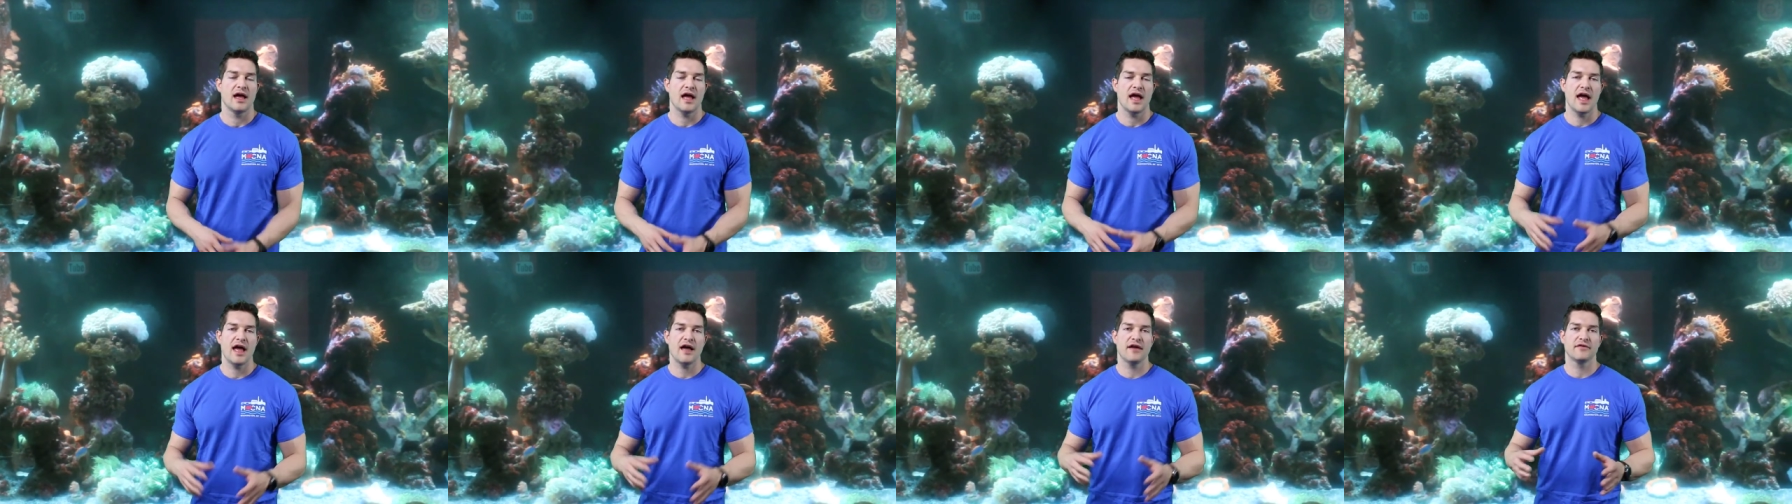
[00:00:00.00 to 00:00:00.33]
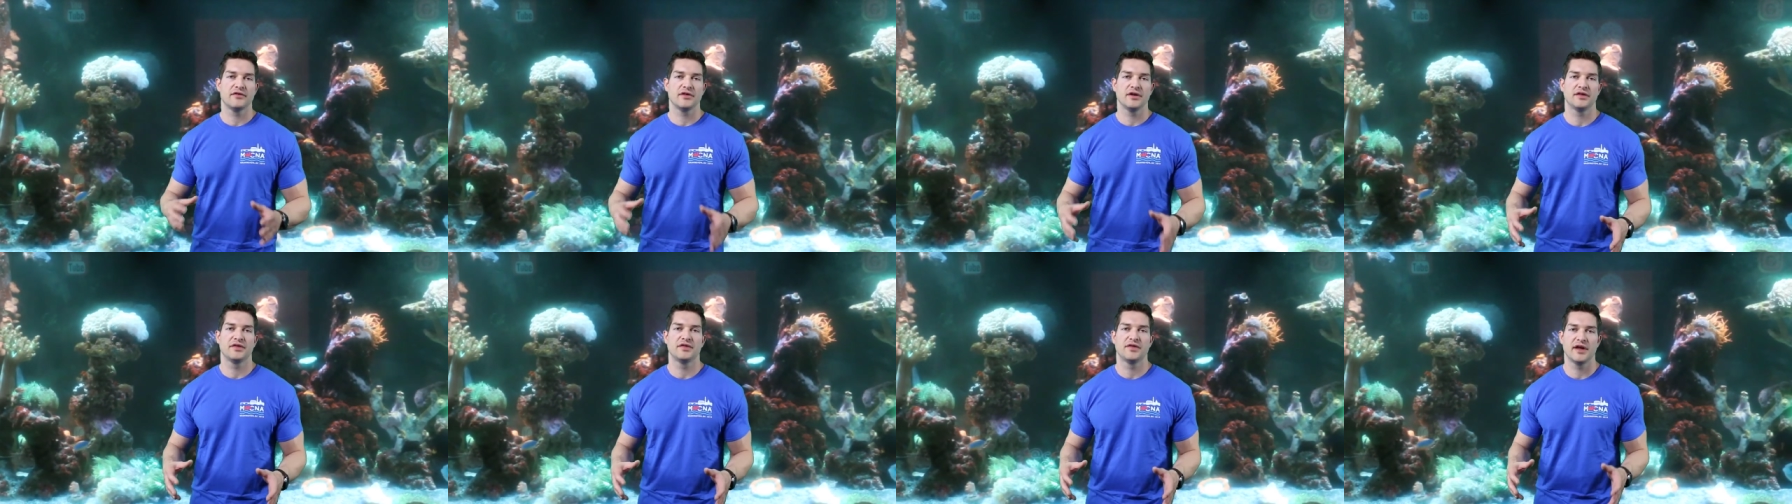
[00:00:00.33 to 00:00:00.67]

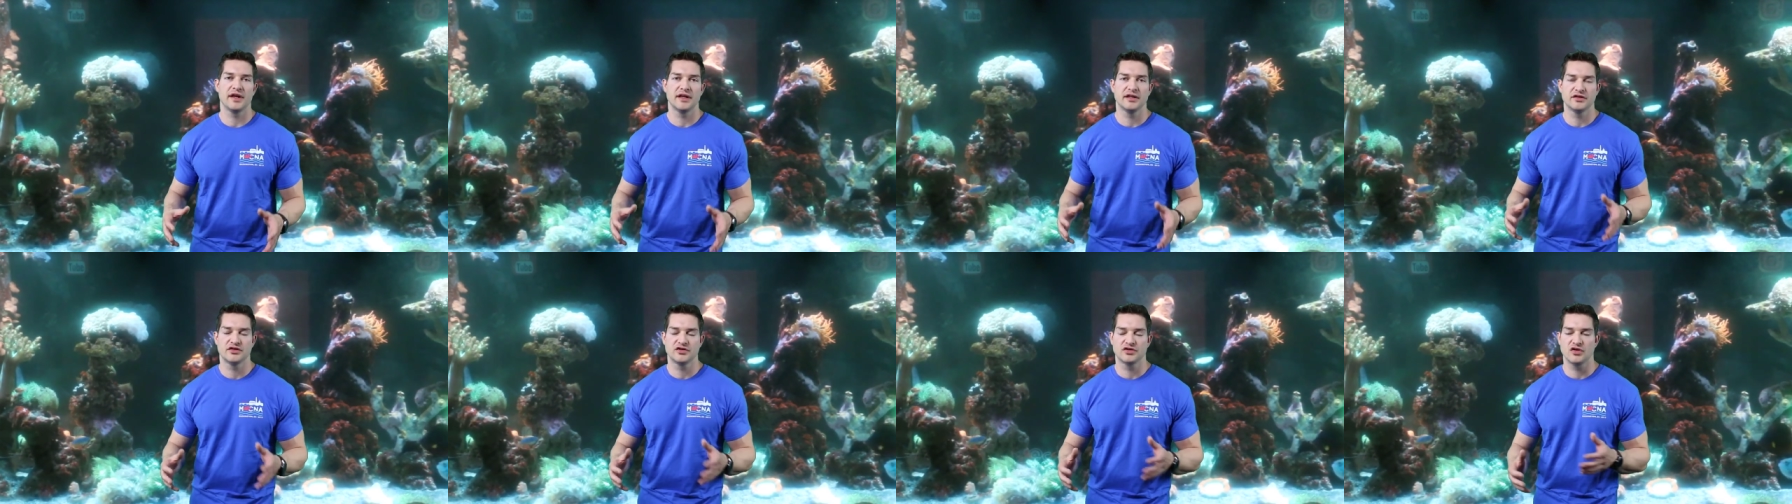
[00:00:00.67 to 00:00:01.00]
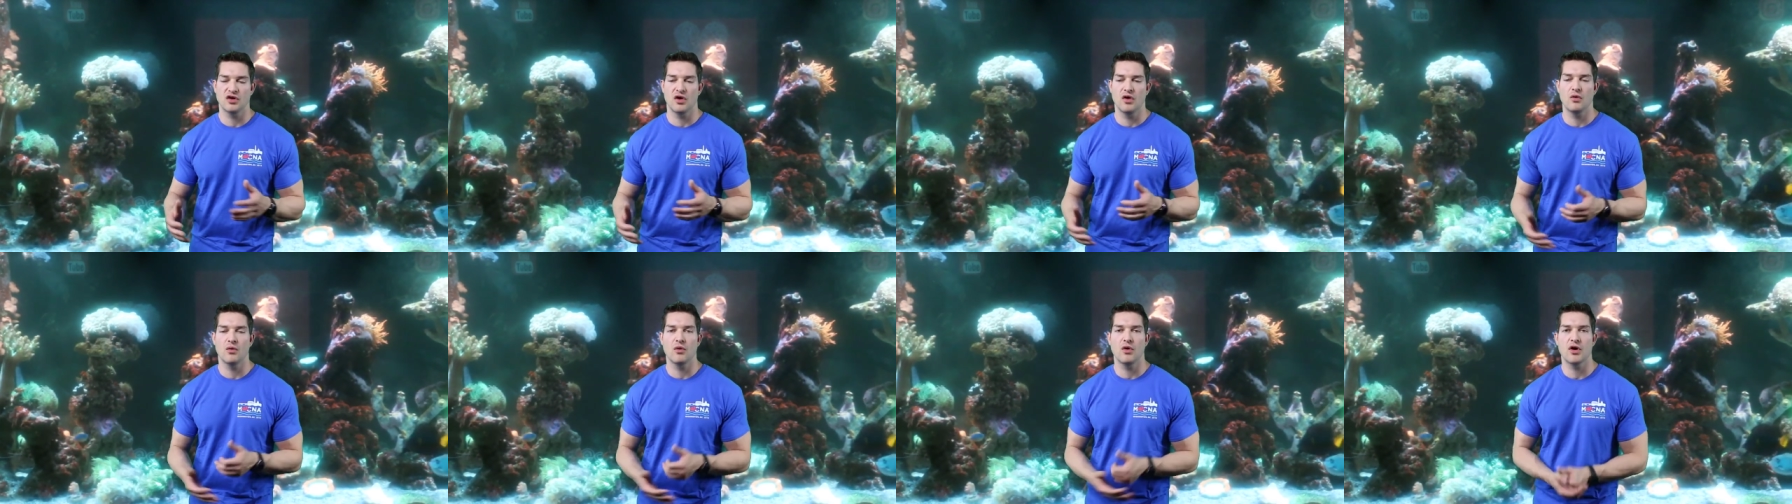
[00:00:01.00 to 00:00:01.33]
everything
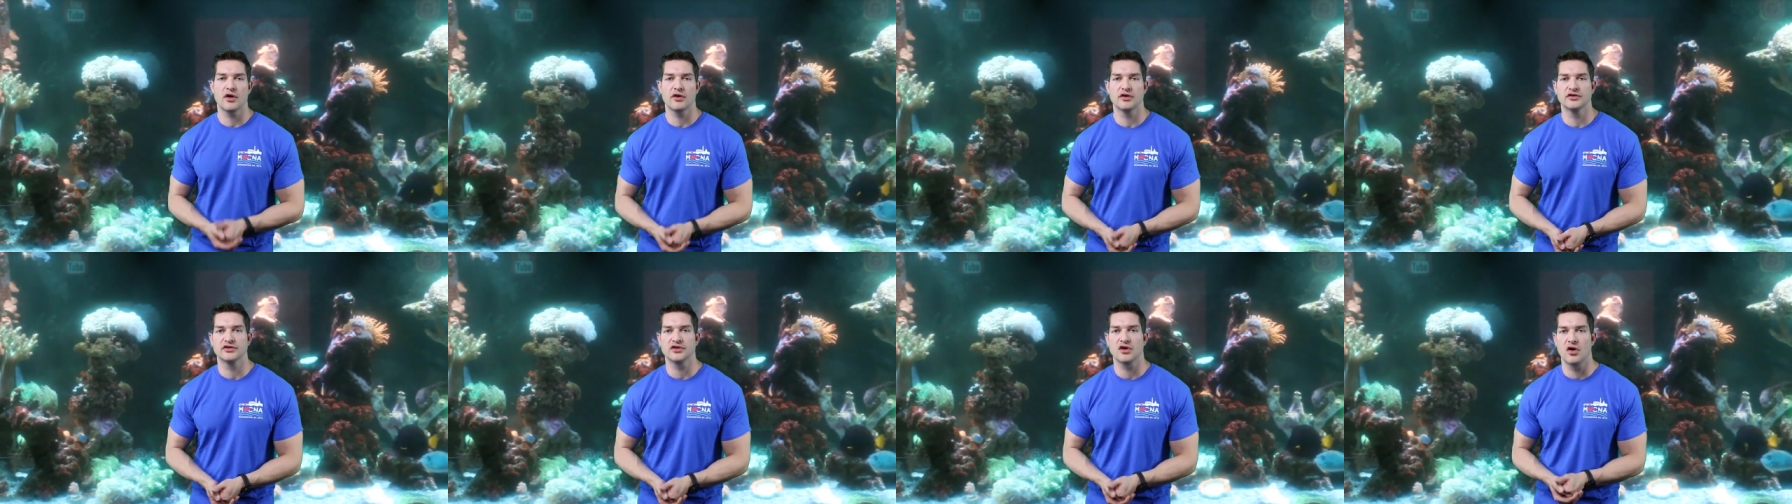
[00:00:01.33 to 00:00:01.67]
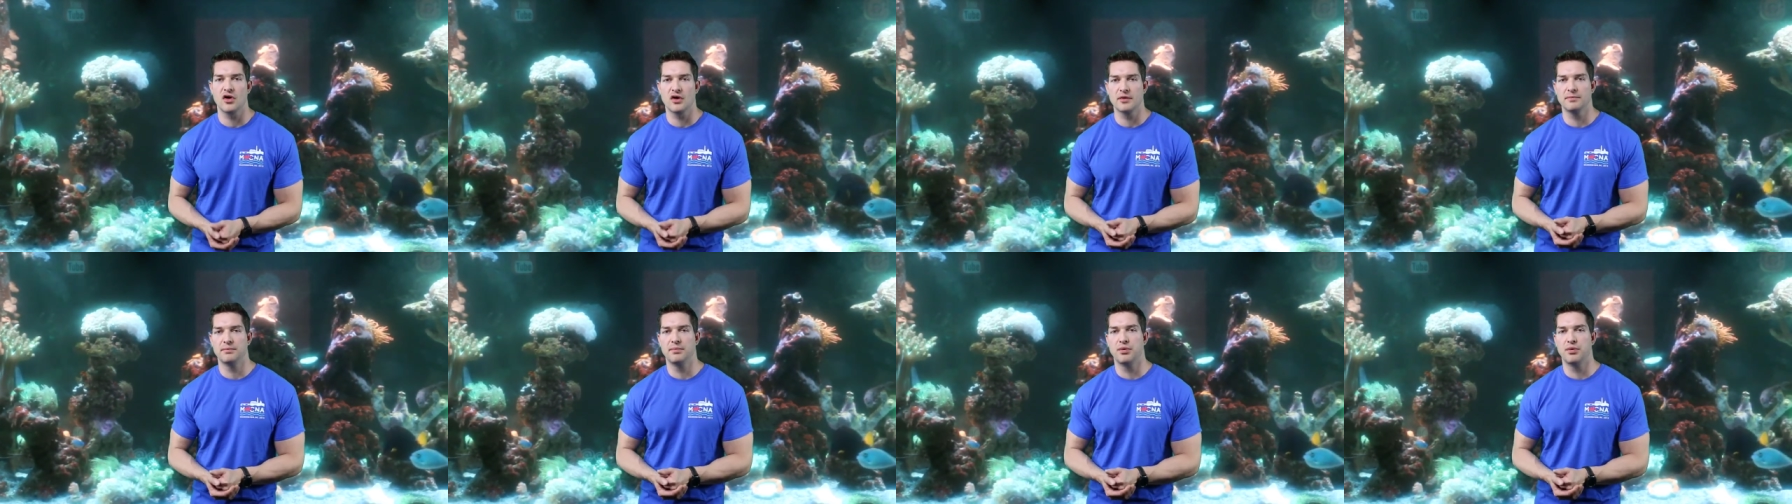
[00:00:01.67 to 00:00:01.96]
Salt water is on